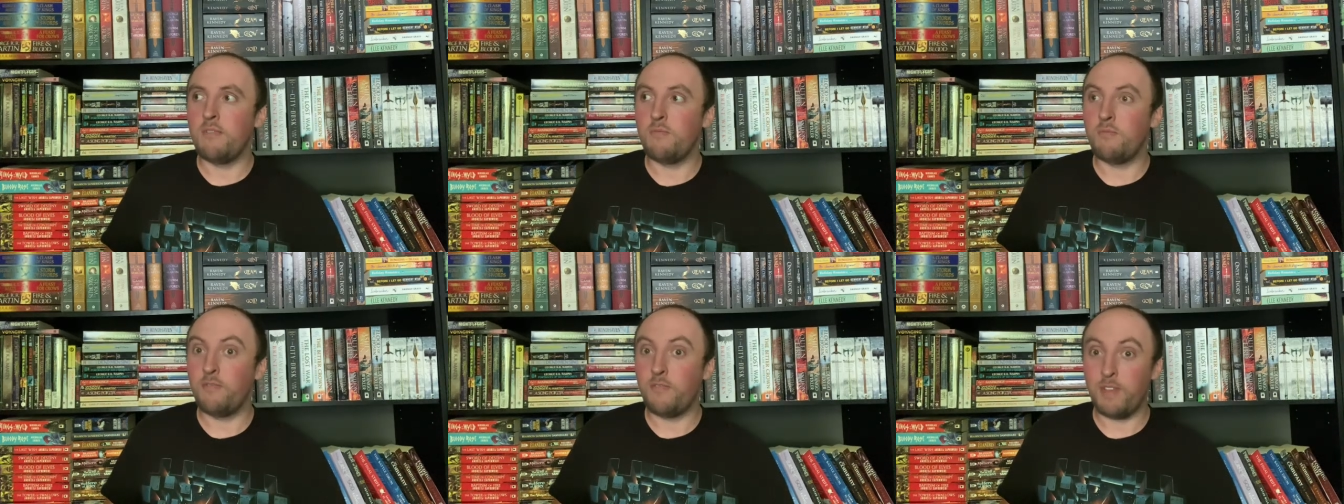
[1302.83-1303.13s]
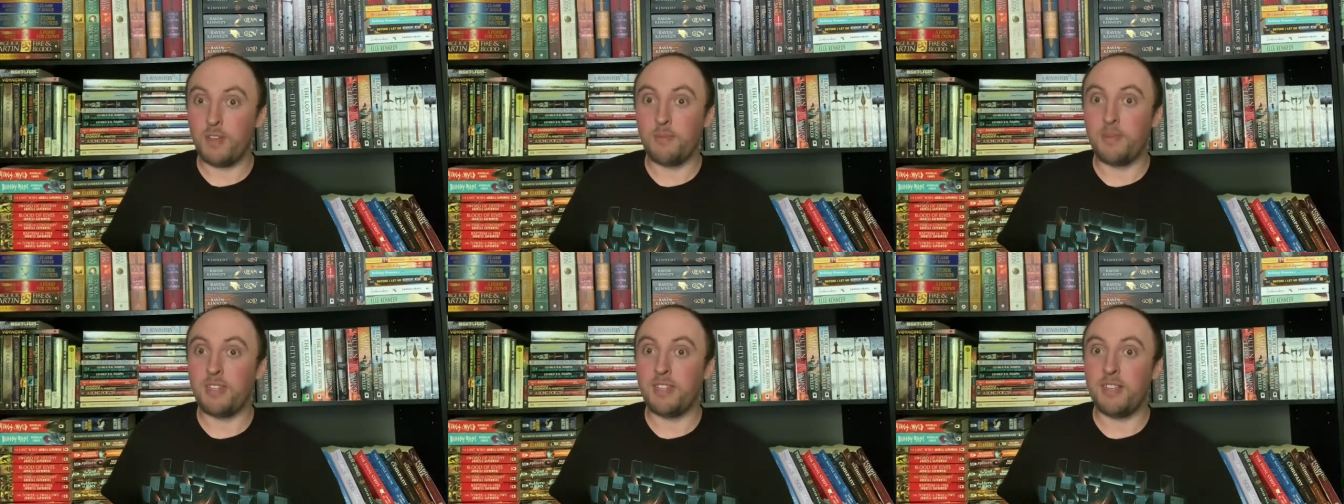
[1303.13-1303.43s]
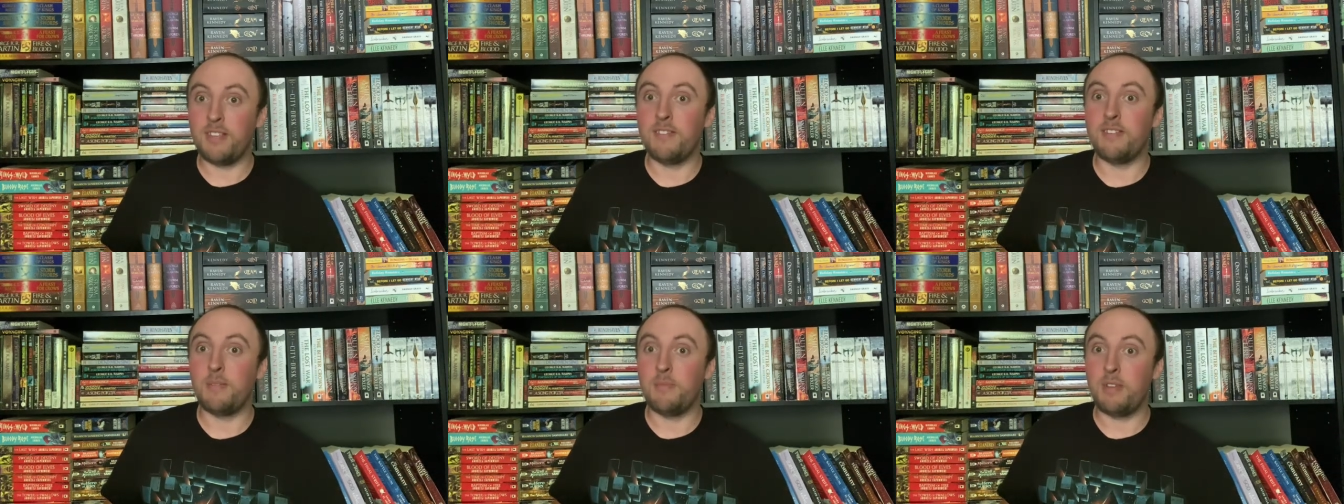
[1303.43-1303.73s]
filming
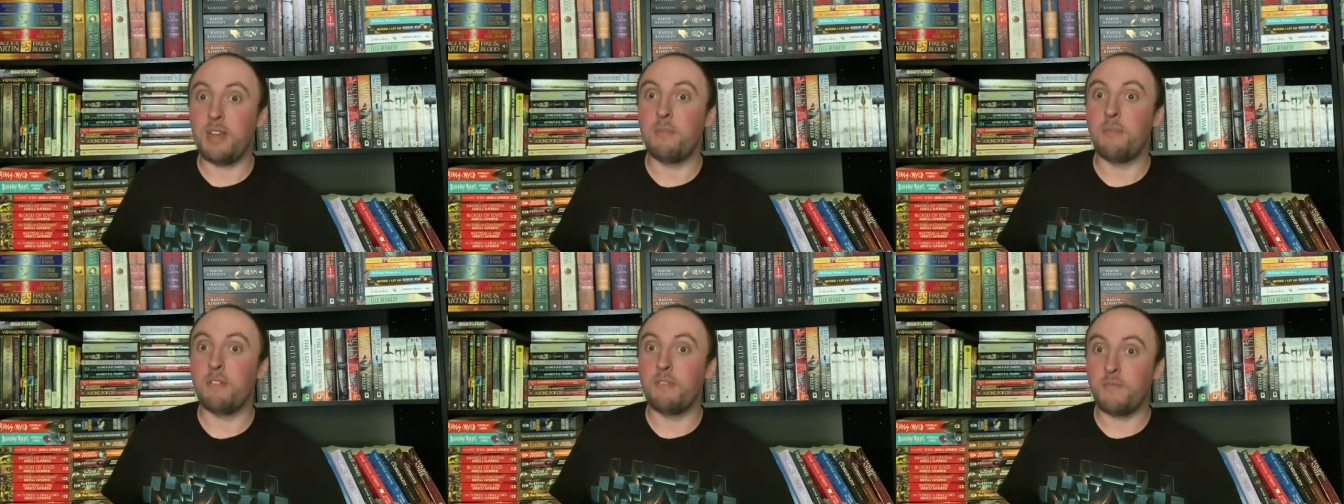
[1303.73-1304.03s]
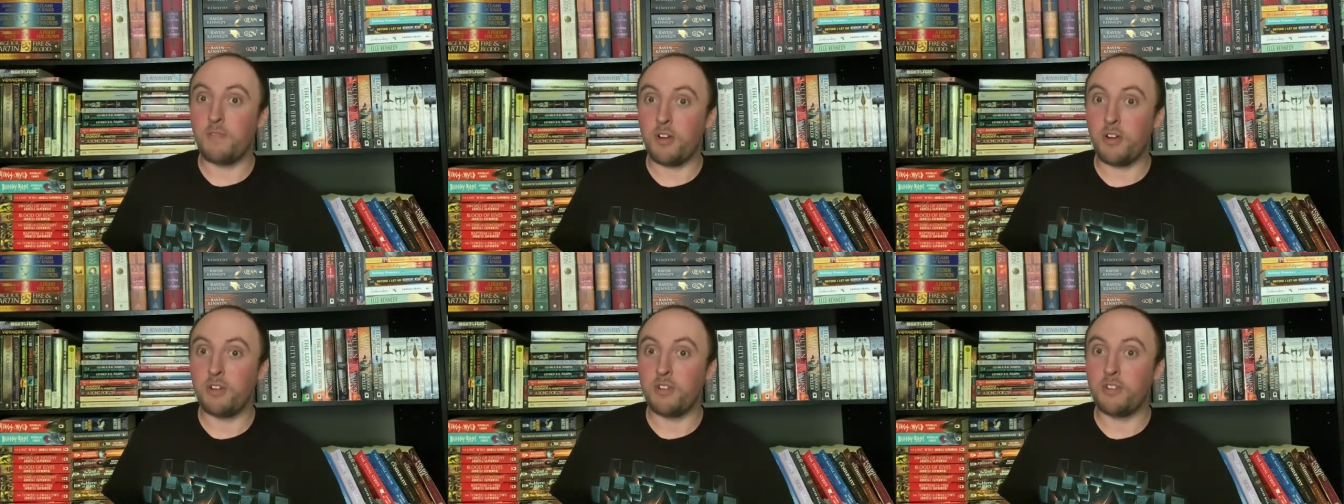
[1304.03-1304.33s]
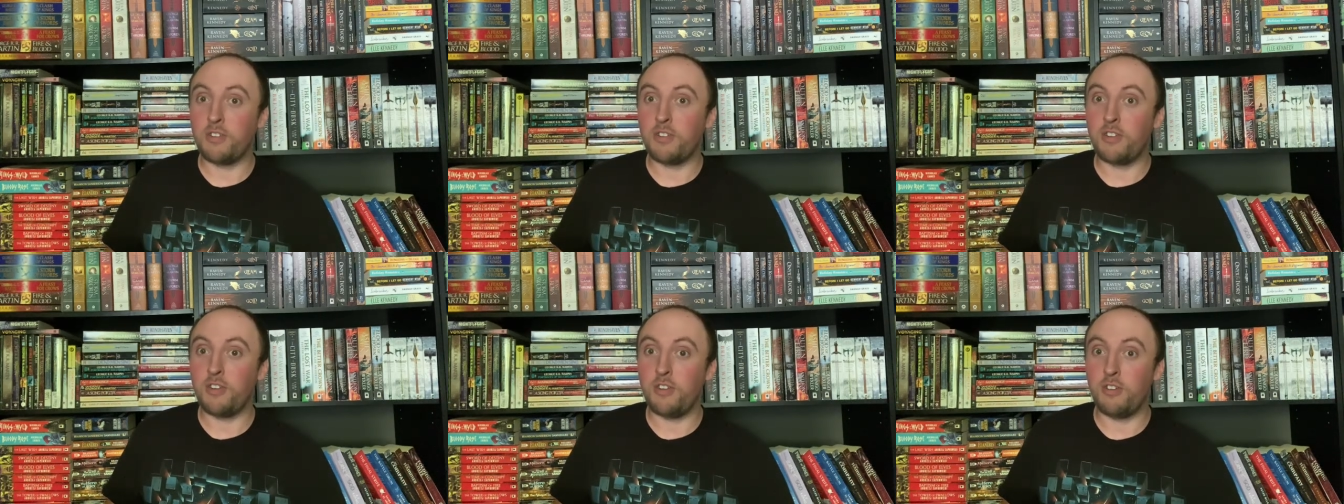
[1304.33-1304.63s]
this September
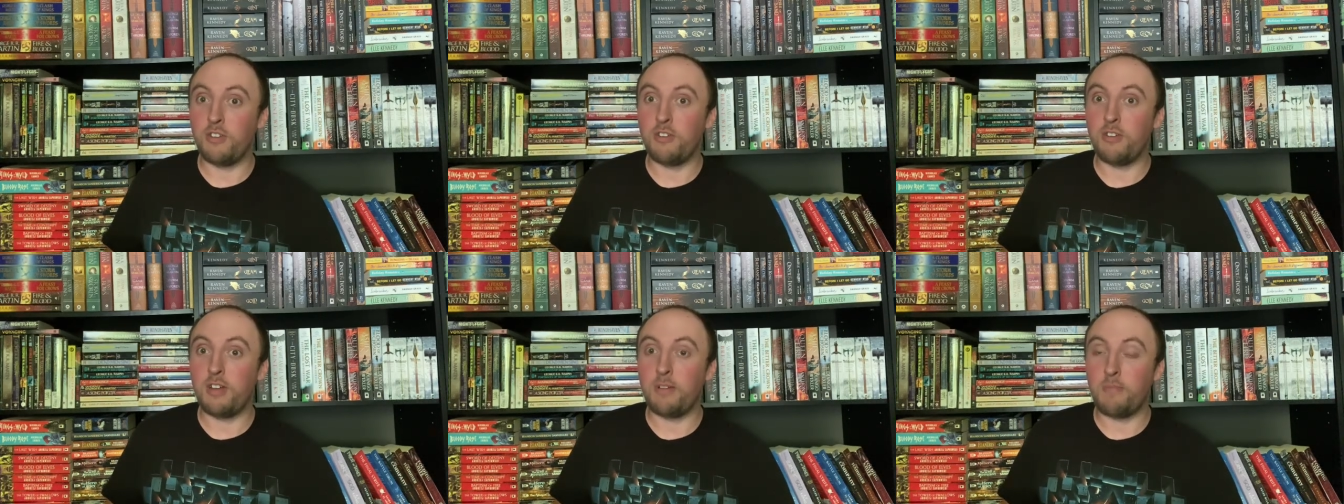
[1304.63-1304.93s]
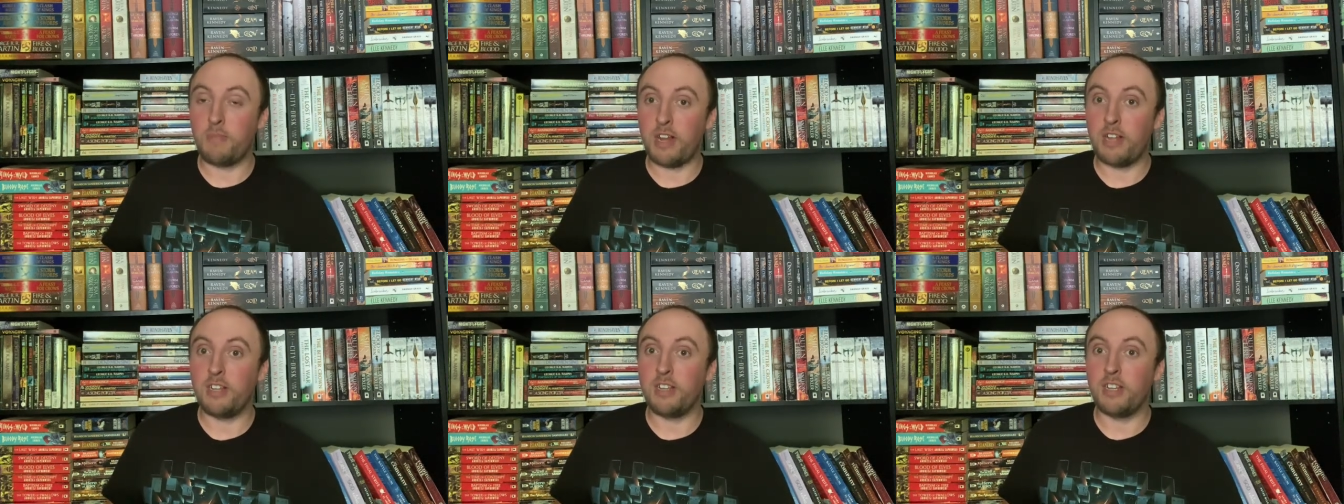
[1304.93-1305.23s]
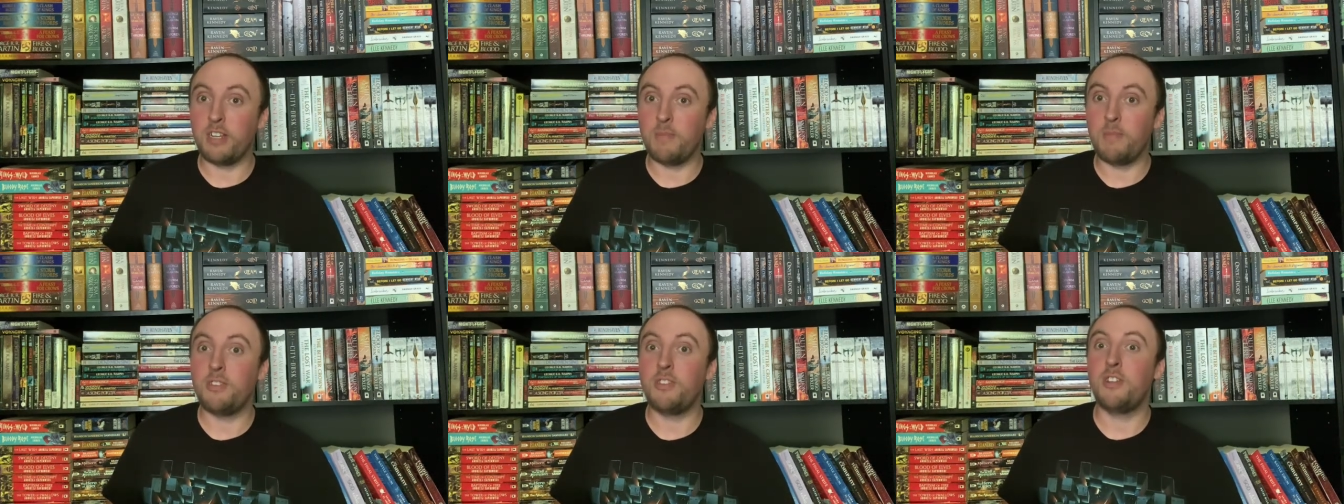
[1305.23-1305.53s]
1st, so I'm probably going
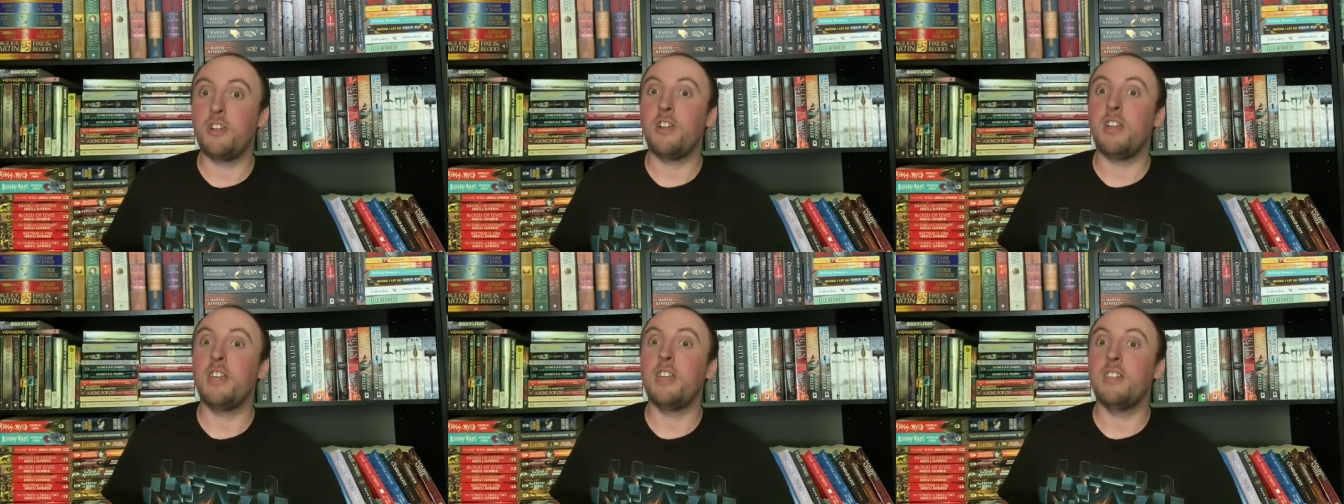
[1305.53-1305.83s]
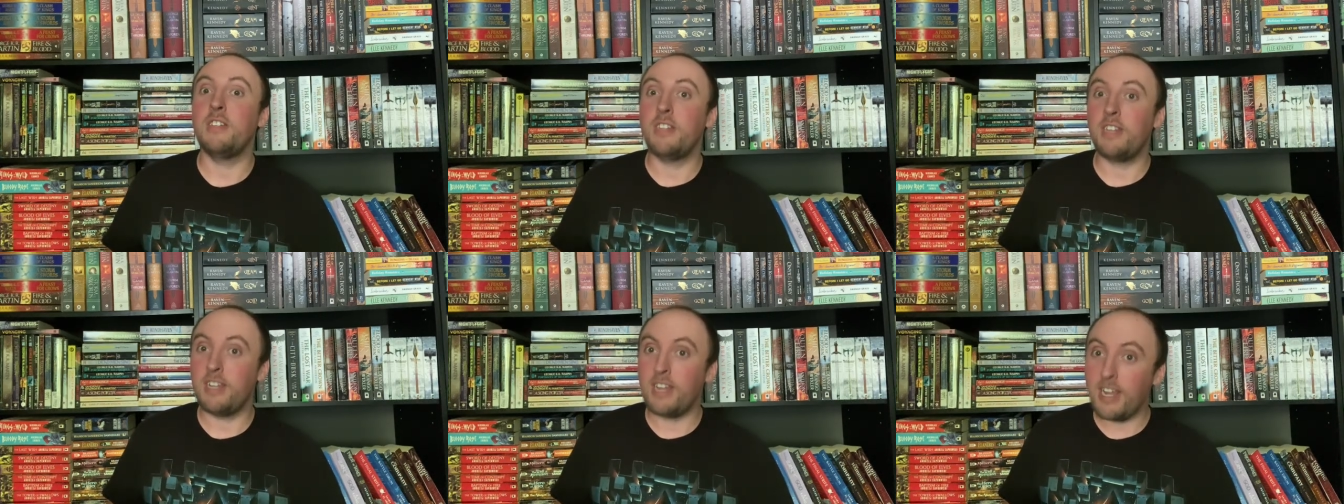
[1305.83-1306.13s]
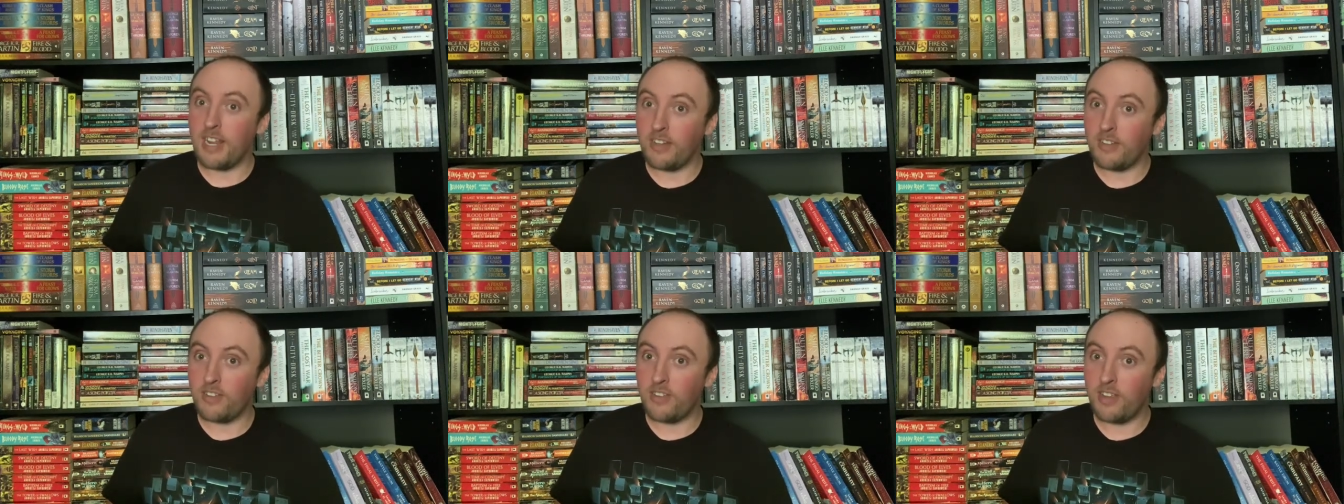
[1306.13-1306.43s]
to be starting it
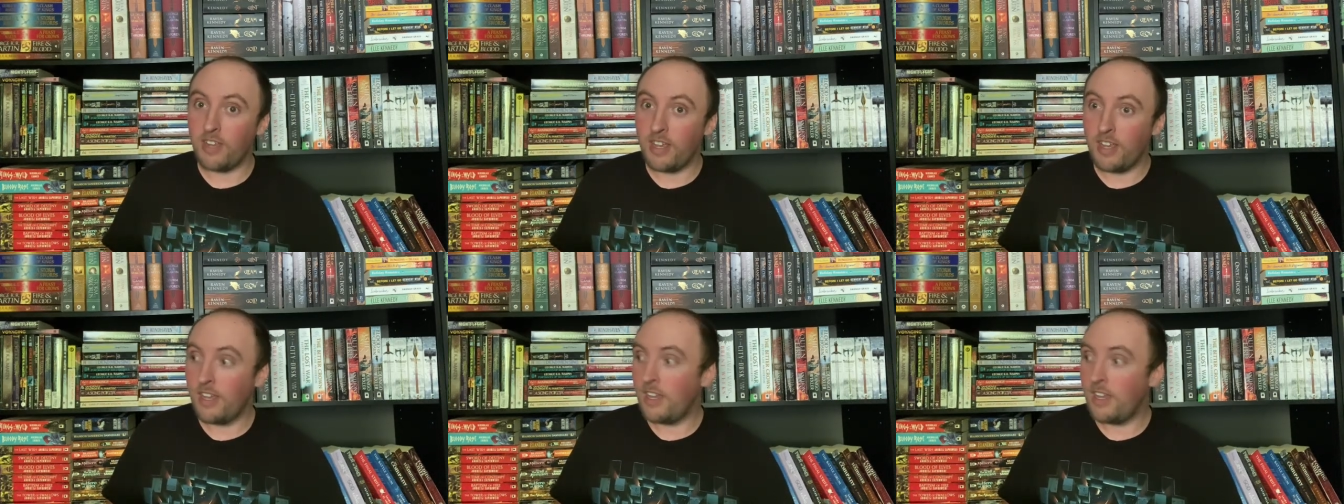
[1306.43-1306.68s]
tonight,